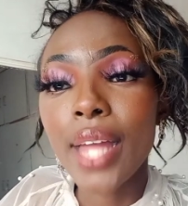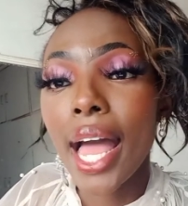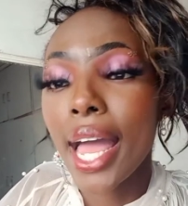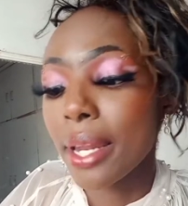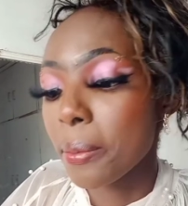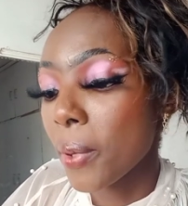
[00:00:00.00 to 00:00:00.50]

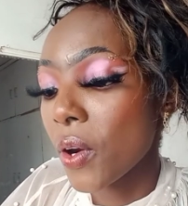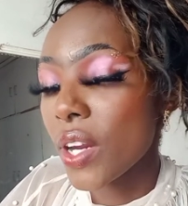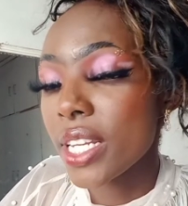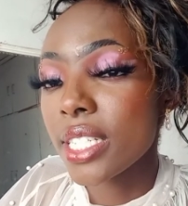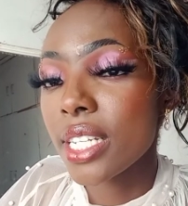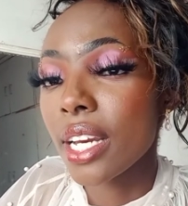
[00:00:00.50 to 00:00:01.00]
and
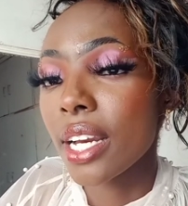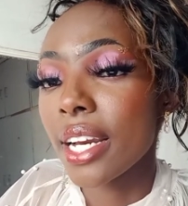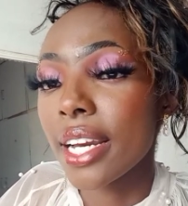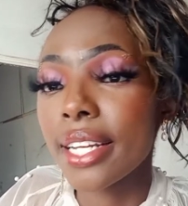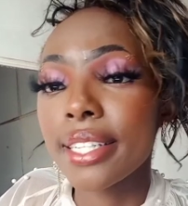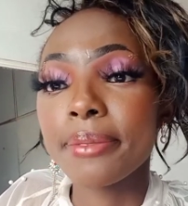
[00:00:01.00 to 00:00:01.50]

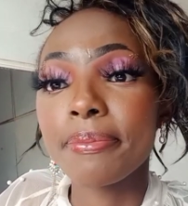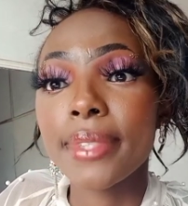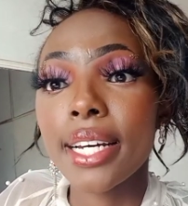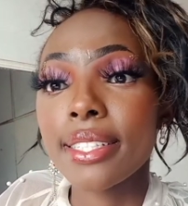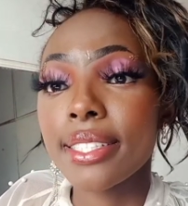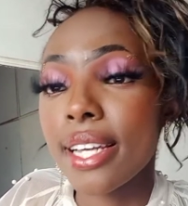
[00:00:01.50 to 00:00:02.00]
parenting, and
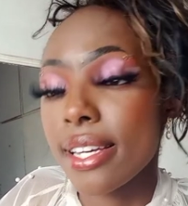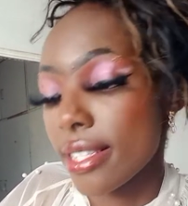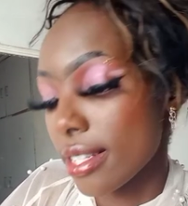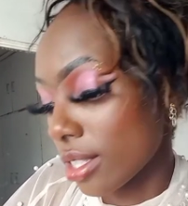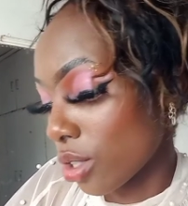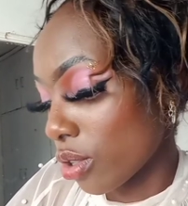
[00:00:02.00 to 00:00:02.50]
that
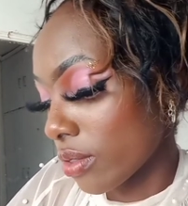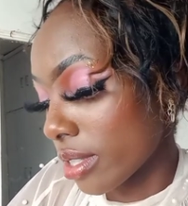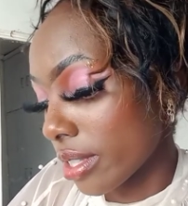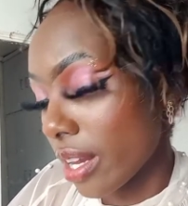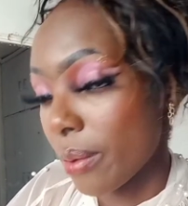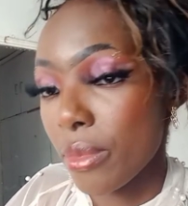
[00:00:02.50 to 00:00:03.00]
doesn't
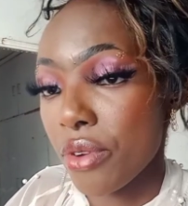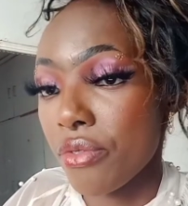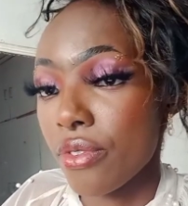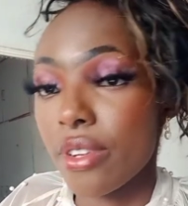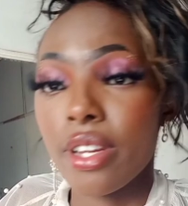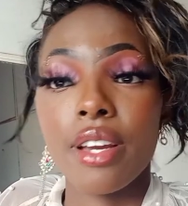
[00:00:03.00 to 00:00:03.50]
concern me
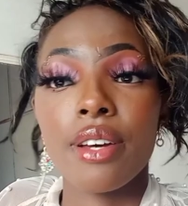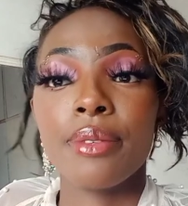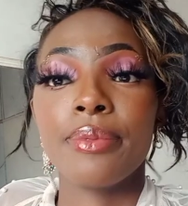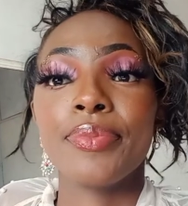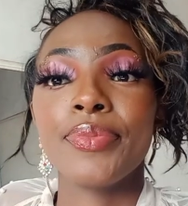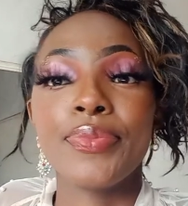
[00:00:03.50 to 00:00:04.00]
for
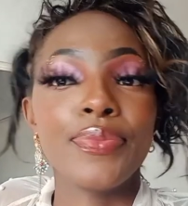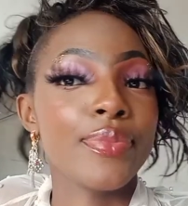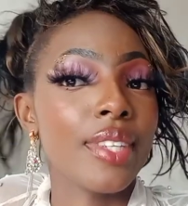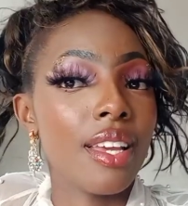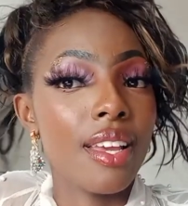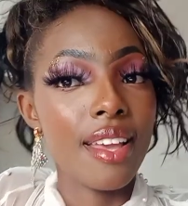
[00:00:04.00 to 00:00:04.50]
now.
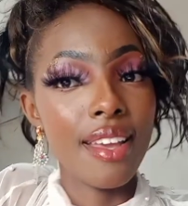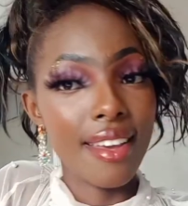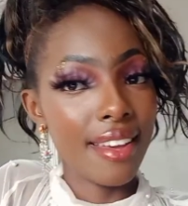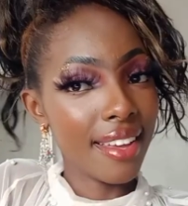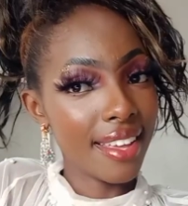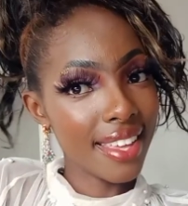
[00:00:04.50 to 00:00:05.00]

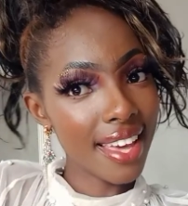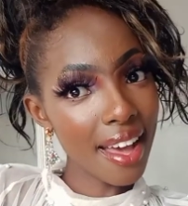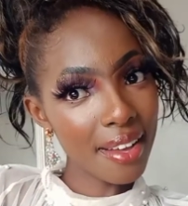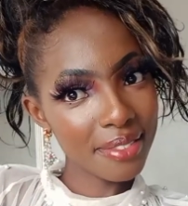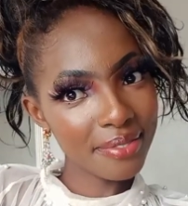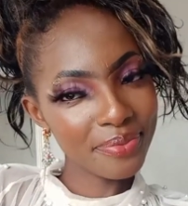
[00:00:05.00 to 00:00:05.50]

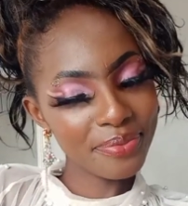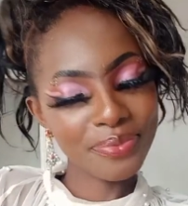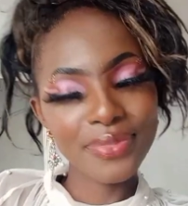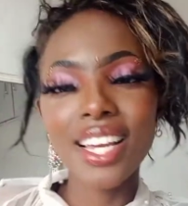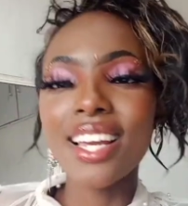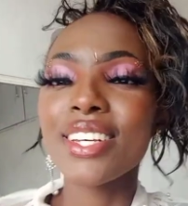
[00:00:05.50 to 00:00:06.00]
Yeah.
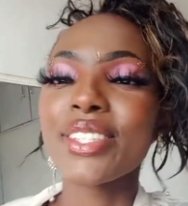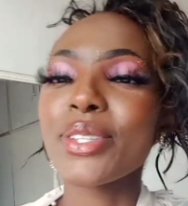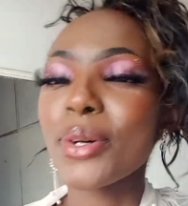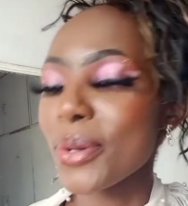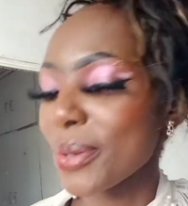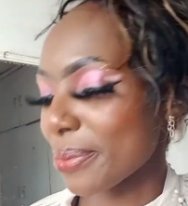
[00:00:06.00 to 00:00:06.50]

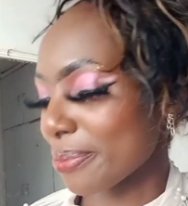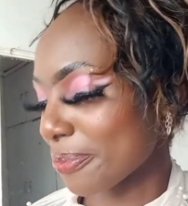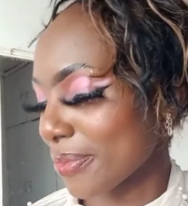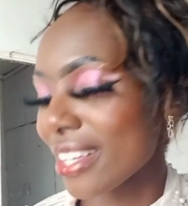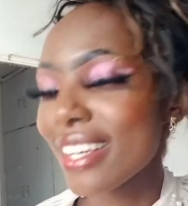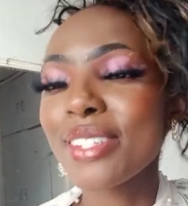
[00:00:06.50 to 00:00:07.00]
So,
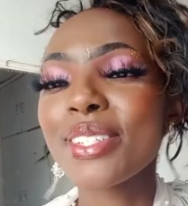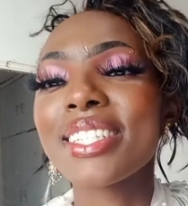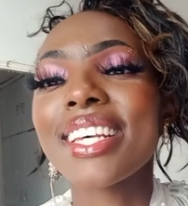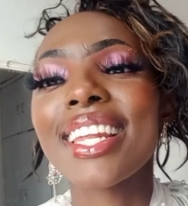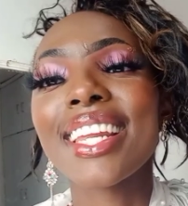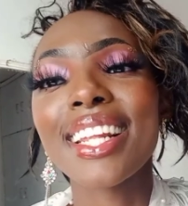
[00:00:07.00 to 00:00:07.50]
that
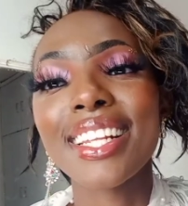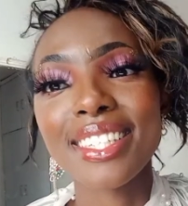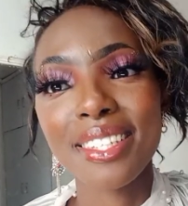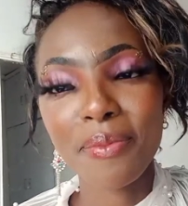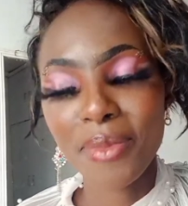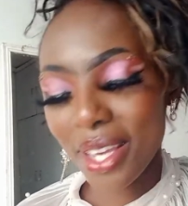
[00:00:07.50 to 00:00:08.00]
was a little
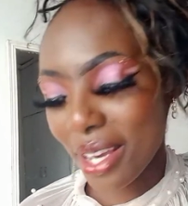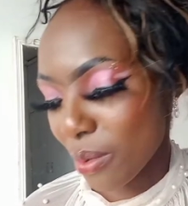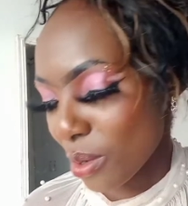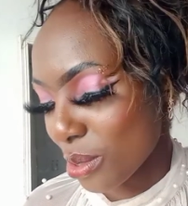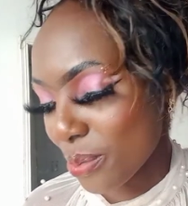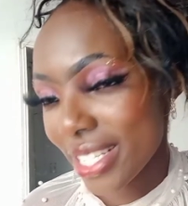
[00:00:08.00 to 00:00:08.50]
something
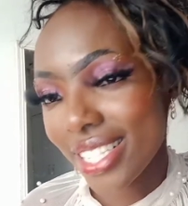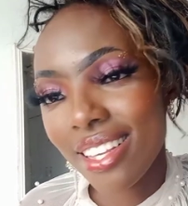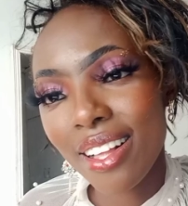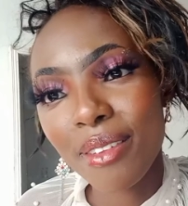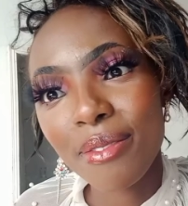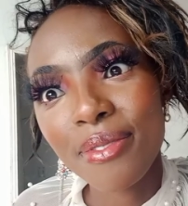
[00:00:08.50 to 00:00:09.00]
about
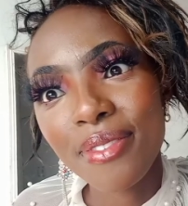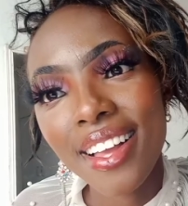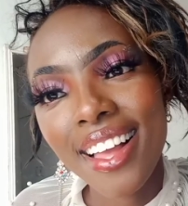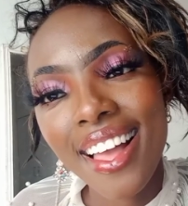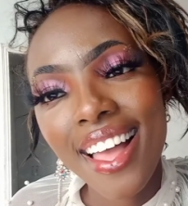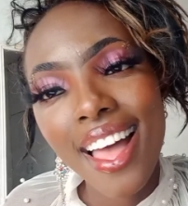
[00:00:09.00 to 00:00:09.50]
myself.
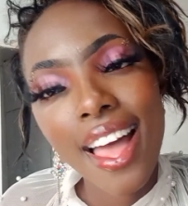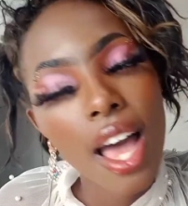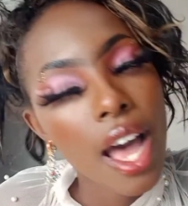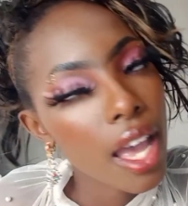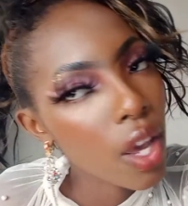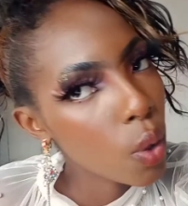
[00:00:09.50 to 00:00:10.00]

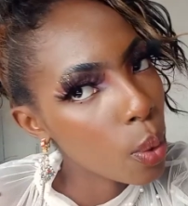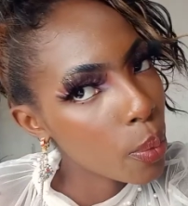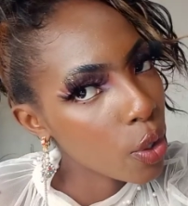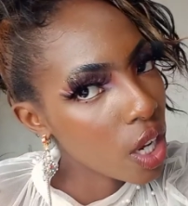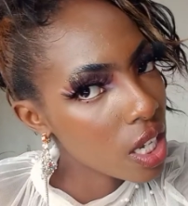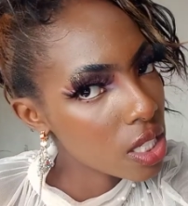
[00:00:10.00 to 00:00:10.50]
I
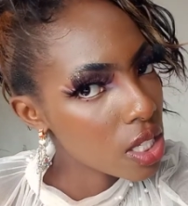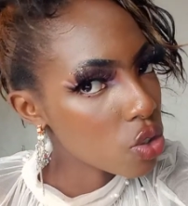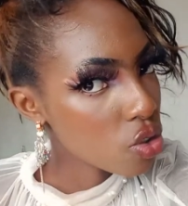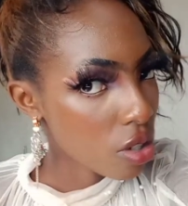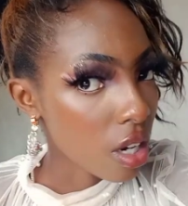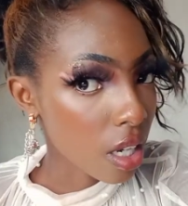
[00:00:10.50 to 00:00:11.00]
hope you guys
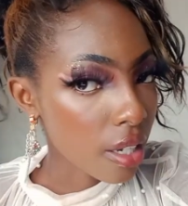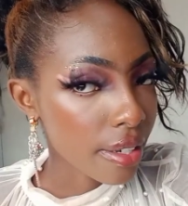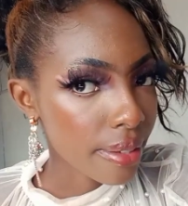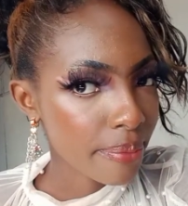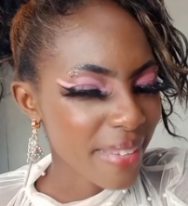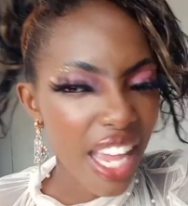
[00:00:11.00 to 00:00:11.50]

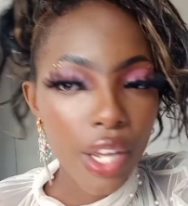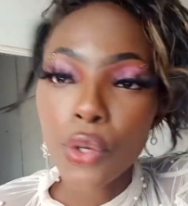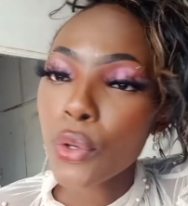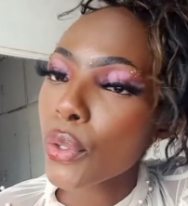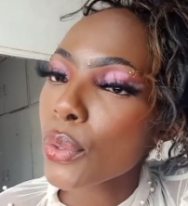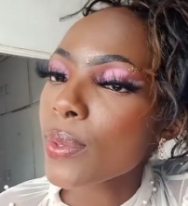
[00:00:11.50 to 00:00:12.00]
enjoyed. I
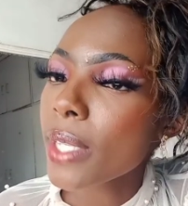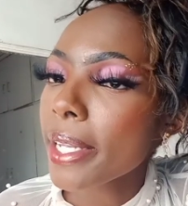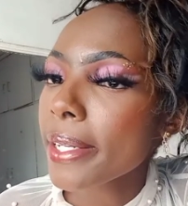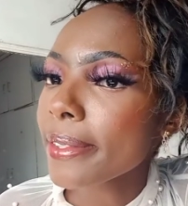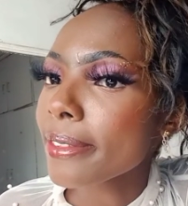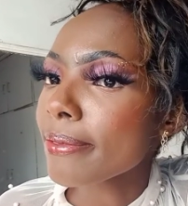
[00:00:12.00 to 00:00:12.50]
know you
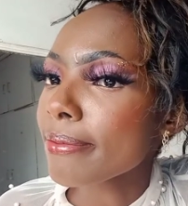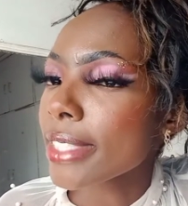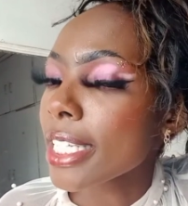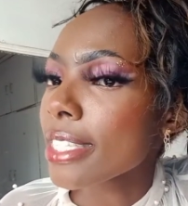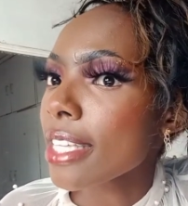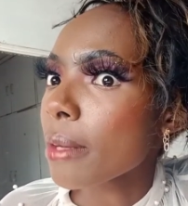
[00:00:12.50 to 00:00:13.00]
did.
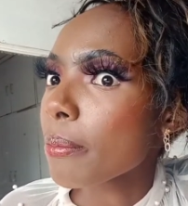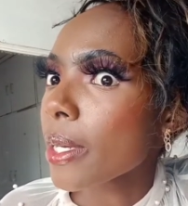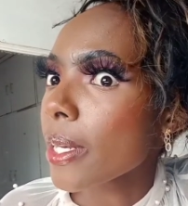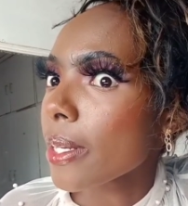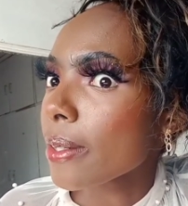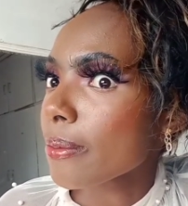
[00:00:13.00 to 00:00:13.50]
Just
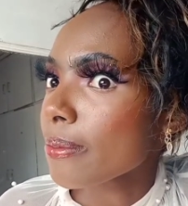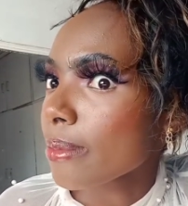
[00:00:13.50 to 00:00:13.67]
admit it.